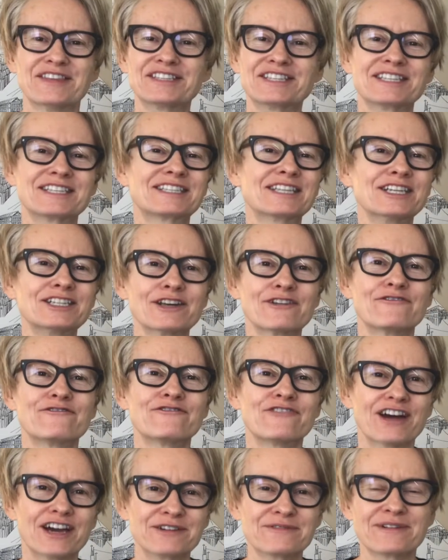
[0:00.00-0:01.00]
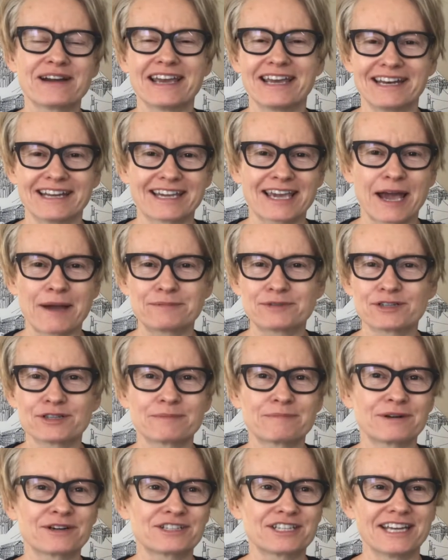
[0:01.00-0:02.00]
is such a fun way to capture the
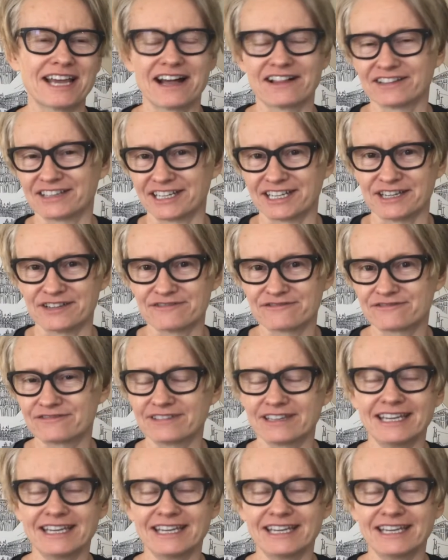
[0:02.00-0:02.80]
personality of